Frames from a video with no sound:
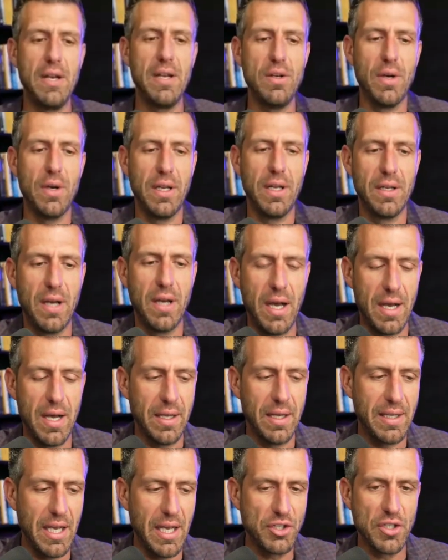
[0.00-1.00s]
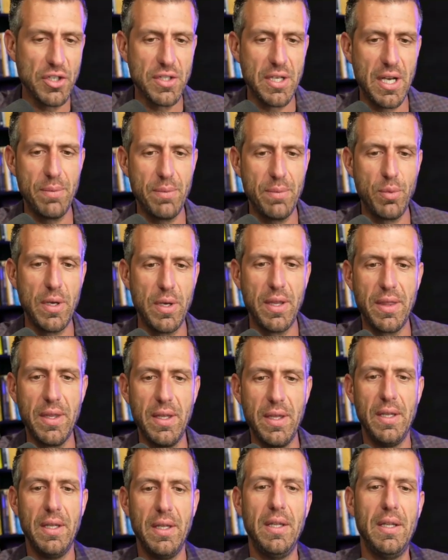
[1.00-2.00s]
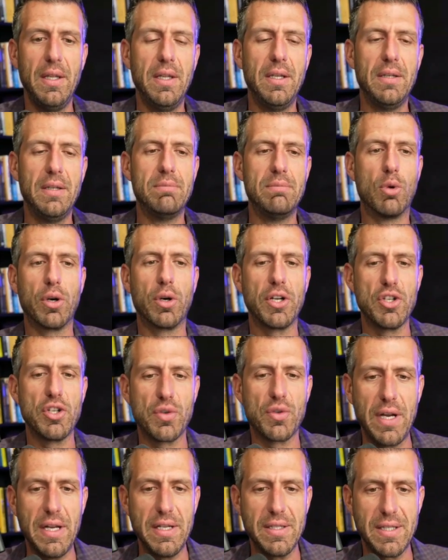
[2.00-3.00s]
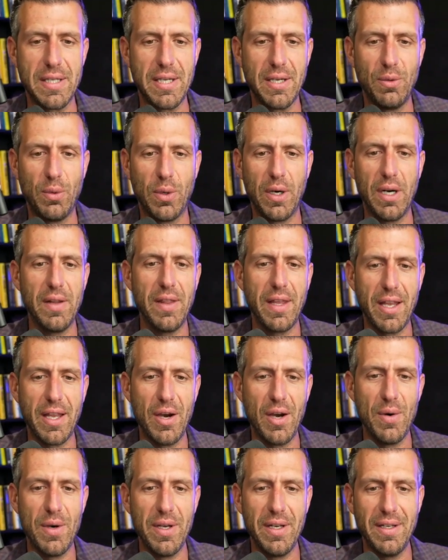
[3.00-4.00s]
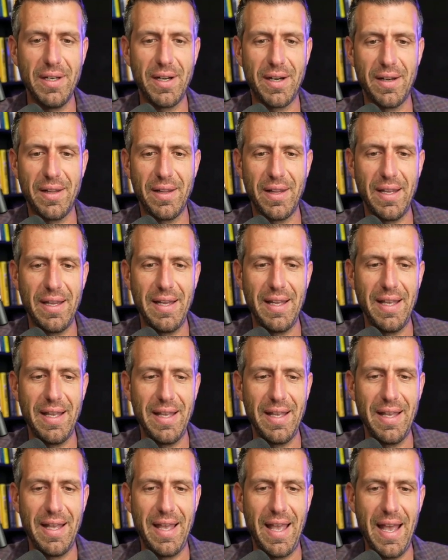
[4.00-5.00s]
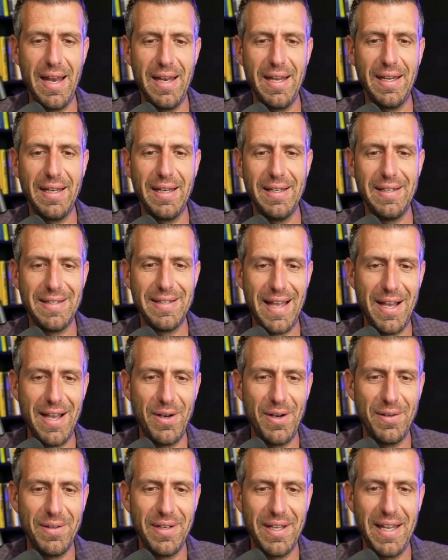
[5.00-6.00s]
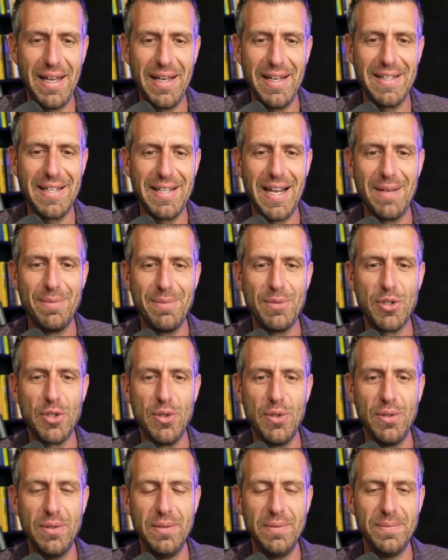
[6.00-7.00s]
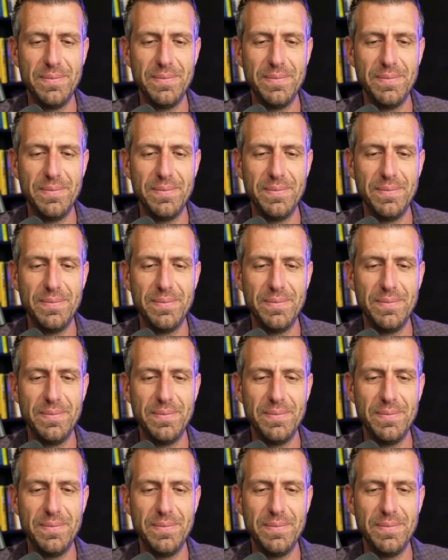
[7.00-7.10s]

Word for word: it. Uh, catch us up with mortgage rates. Where are they going? Are they heading down anytime soon?